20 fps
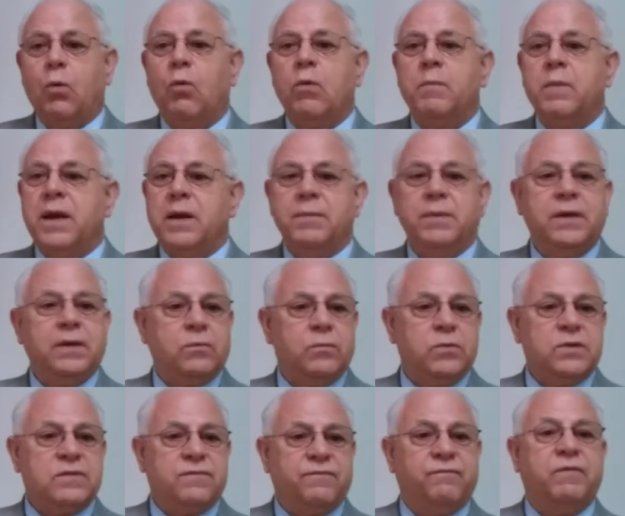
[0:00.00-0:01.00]
Or maybe it
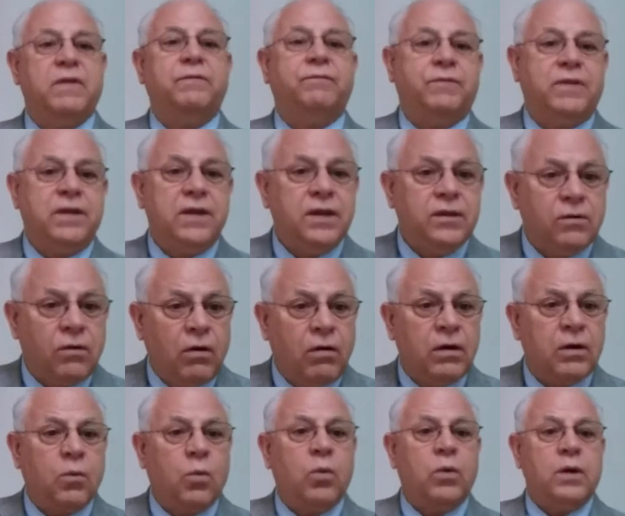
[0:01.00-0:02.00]
was 15
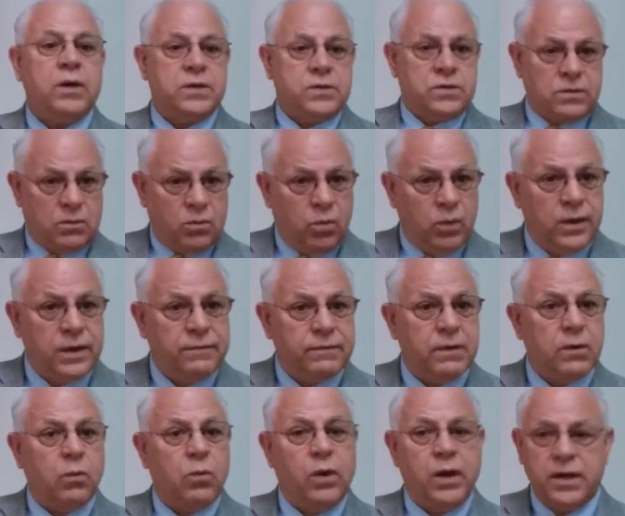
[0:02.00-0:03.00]
all at once, or
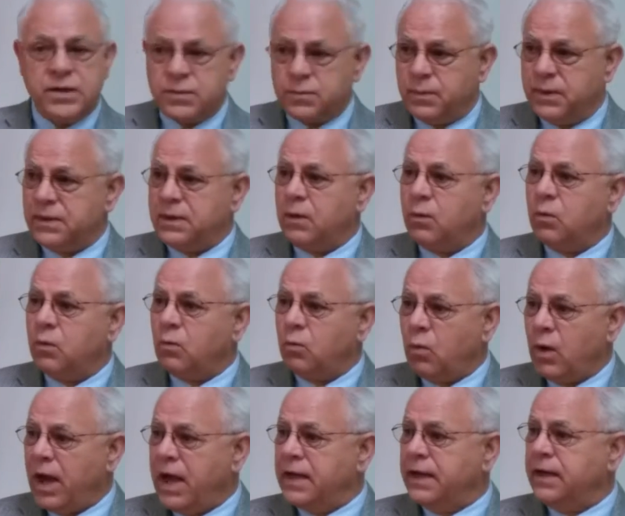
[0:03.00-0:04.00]
whatever it was, but they were
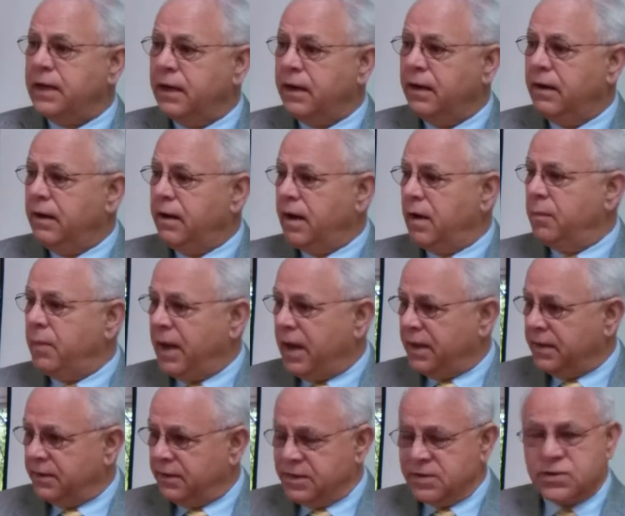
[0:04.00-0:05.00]
writing
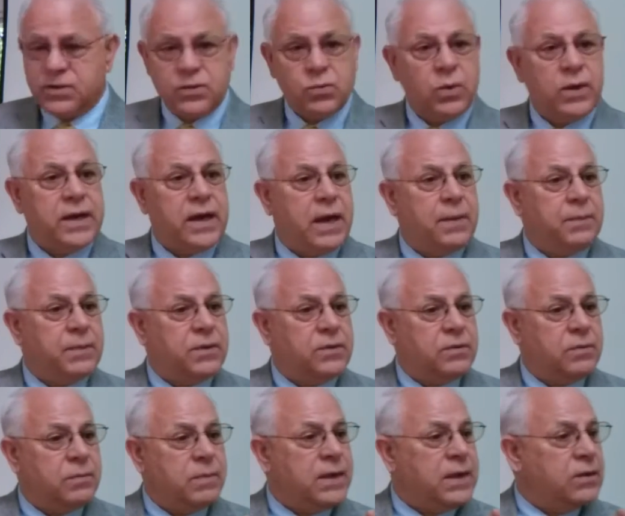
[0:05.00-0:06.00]
about, this is what happened
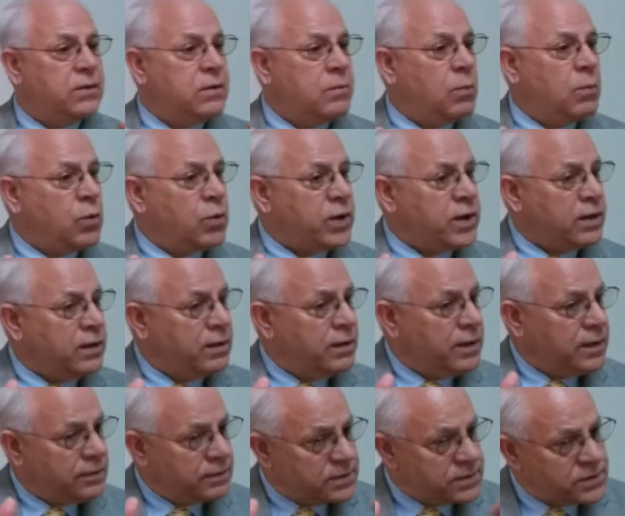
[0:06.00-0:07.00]
to me in the morning,
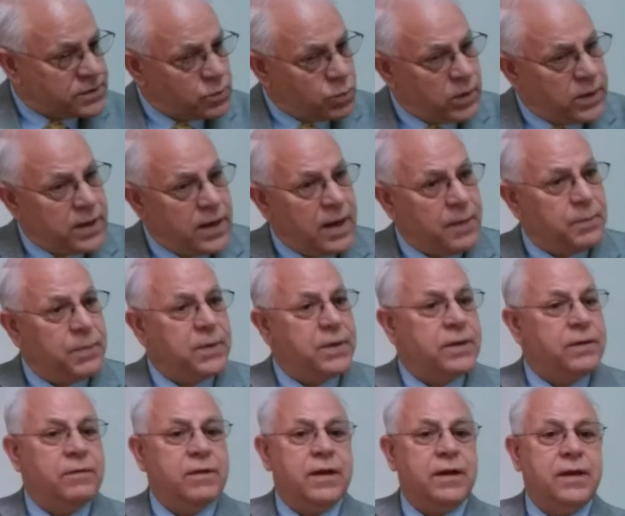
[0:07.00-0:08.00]
this is what happened
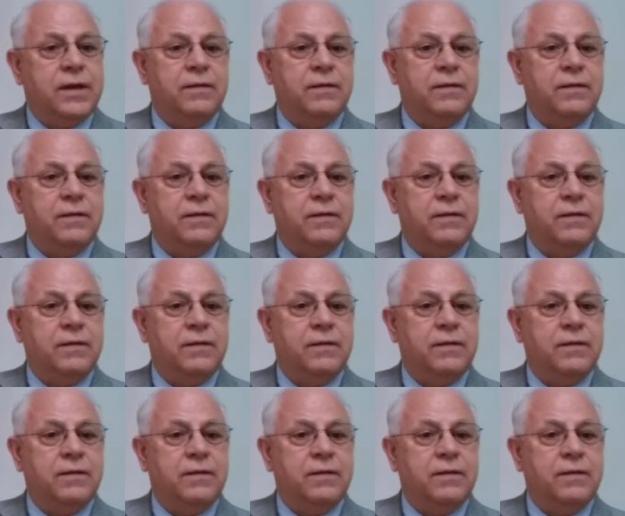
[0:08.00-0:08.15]
in the